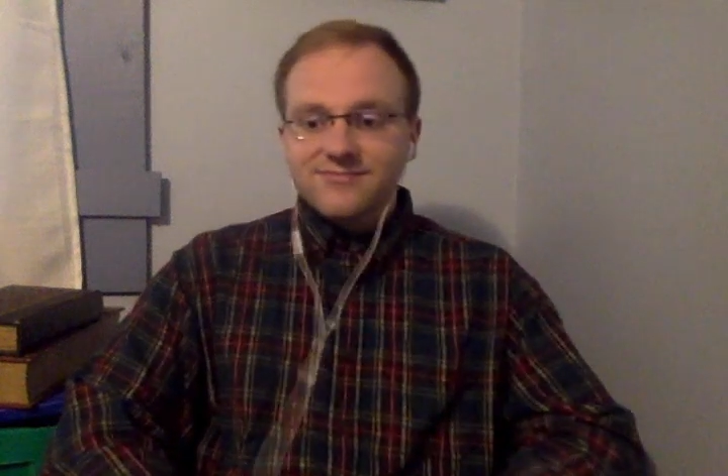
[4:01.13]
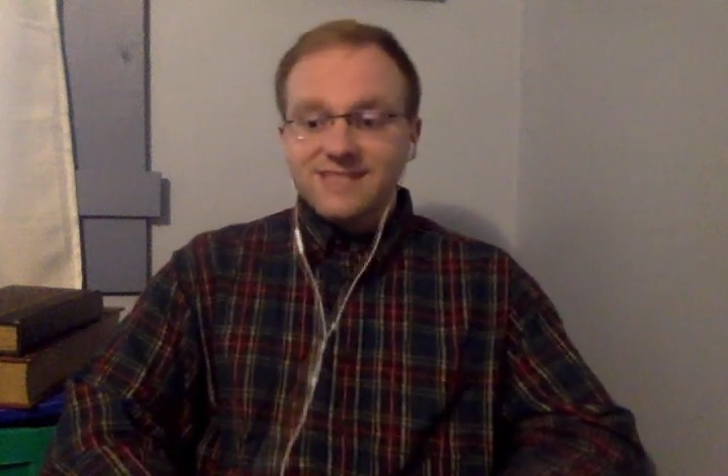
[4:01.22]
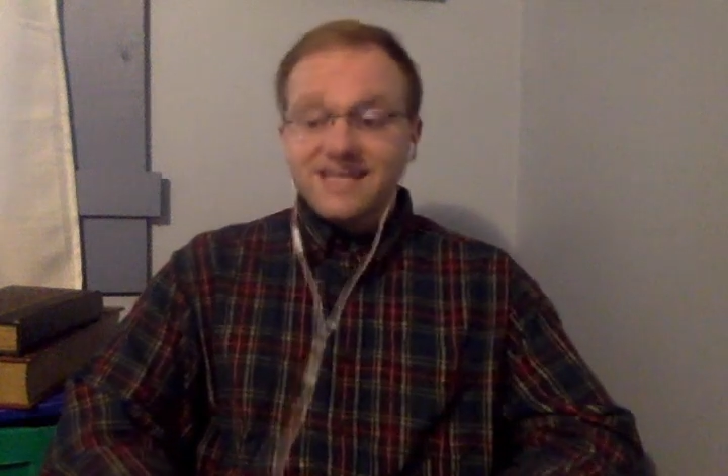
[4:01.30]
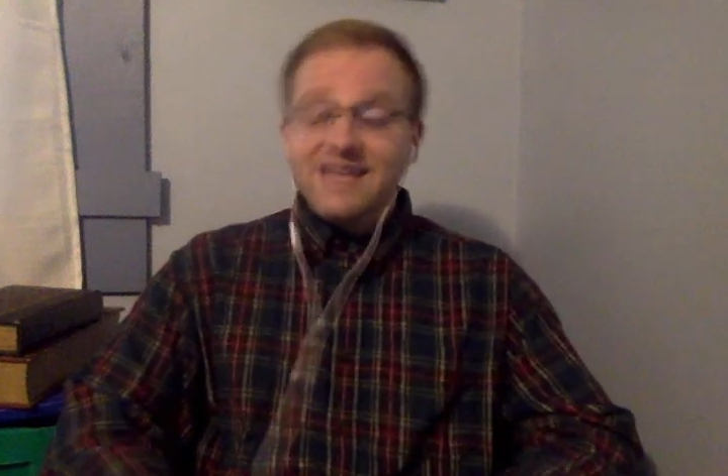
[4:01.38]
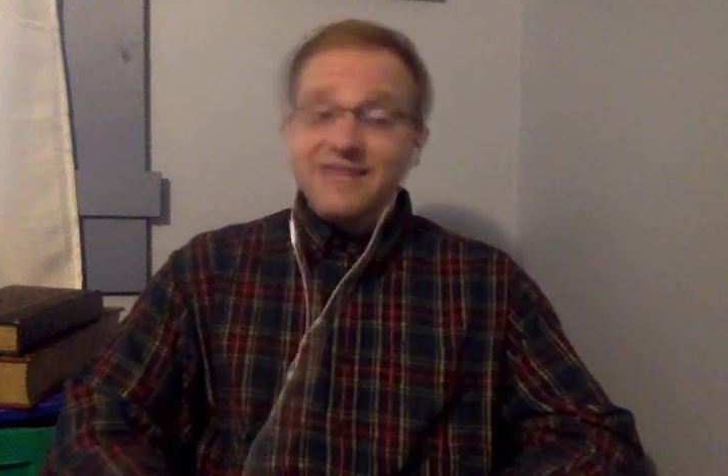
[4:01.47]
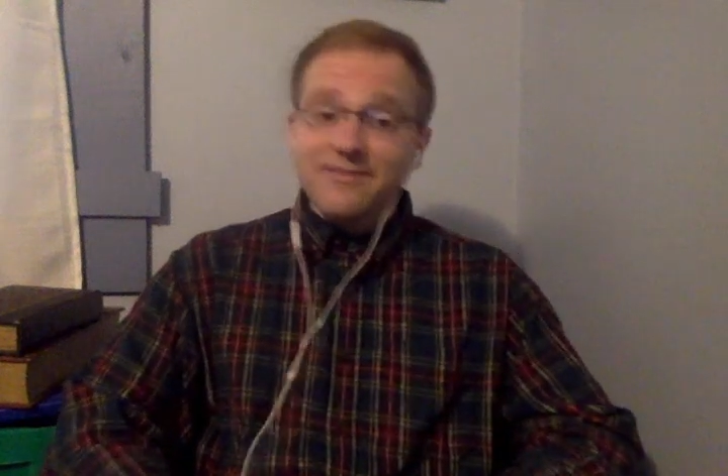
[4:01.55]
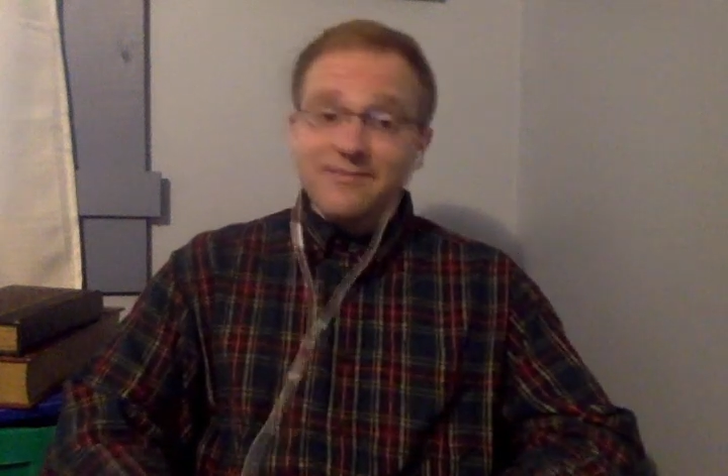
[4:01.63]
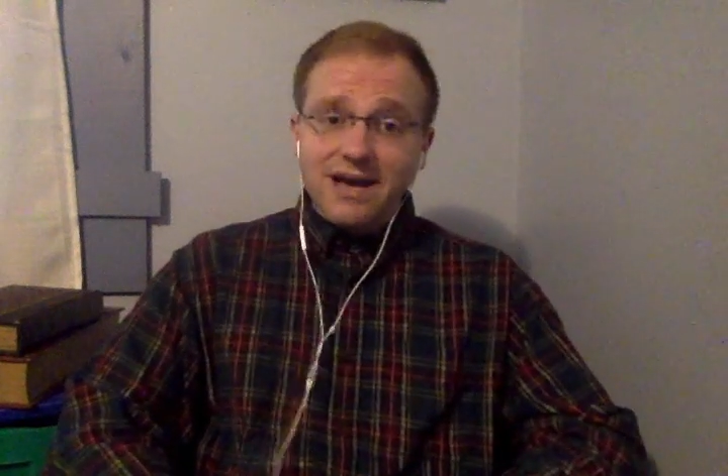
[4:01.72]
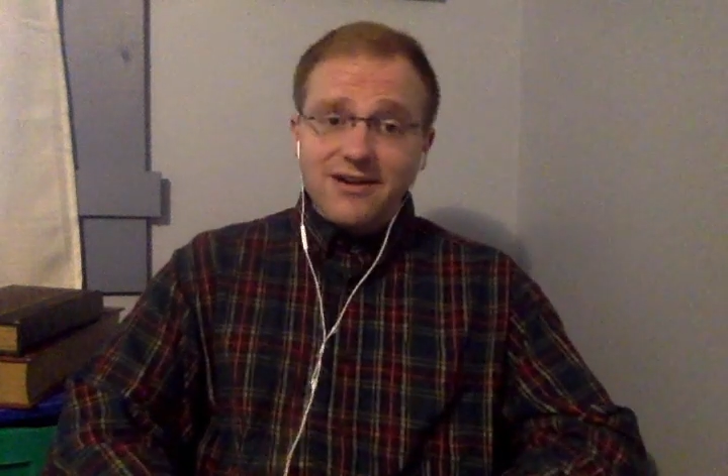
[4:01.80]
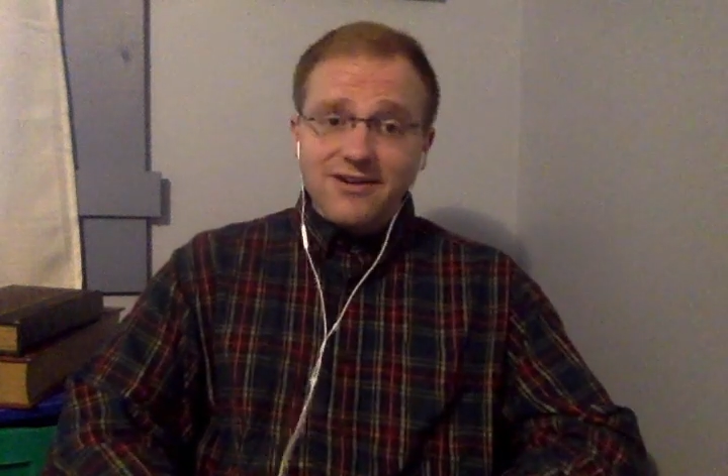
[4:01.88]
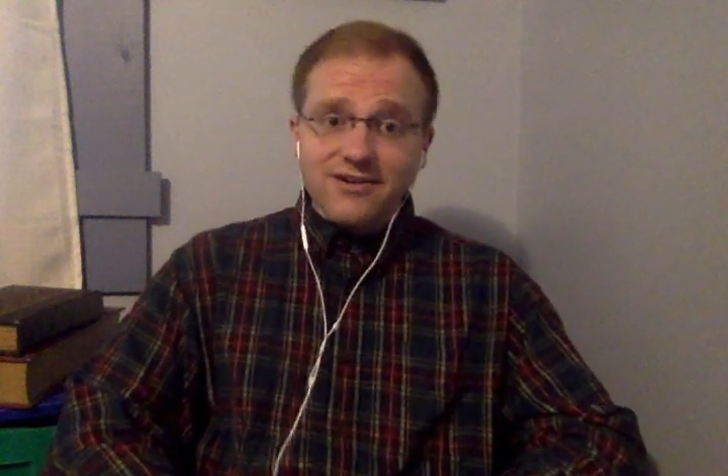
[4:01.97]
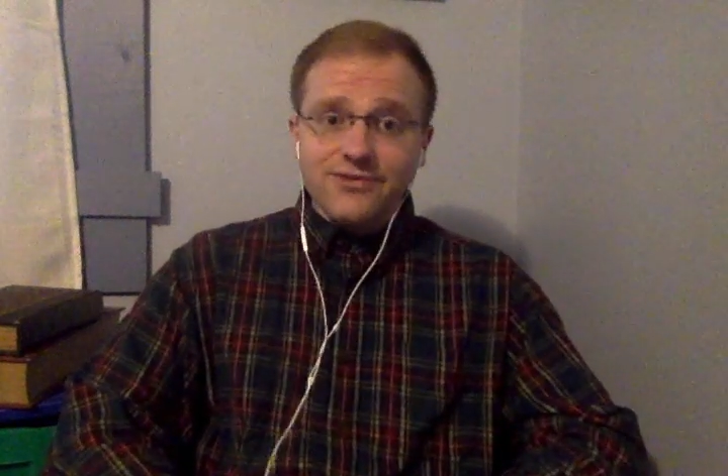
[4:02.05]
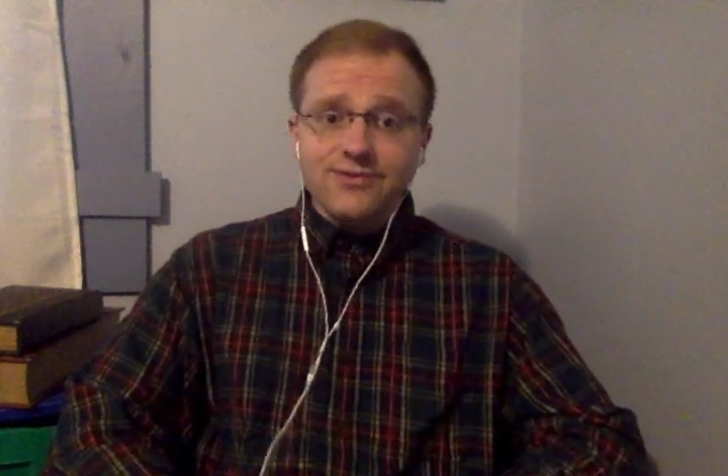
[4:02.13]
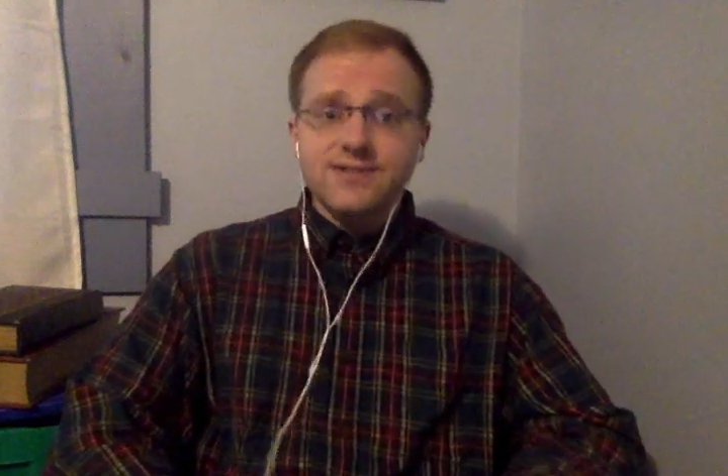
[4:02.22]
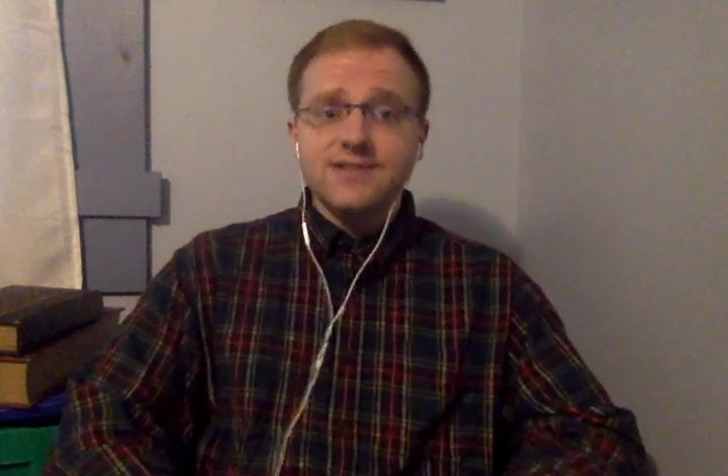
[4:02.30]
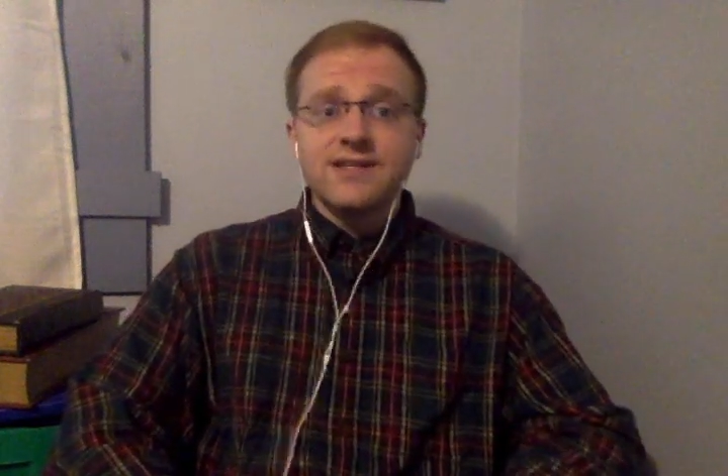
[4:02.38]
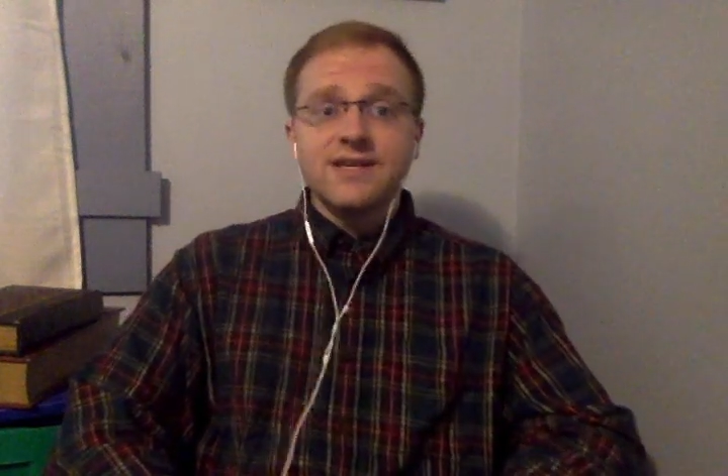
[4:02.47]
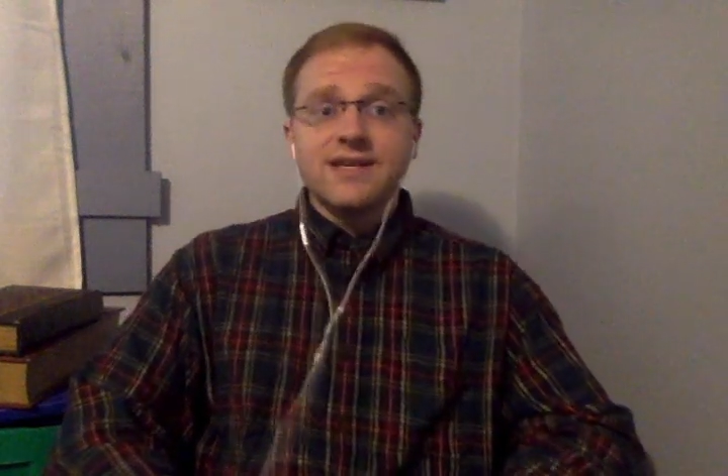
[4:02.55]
Even better news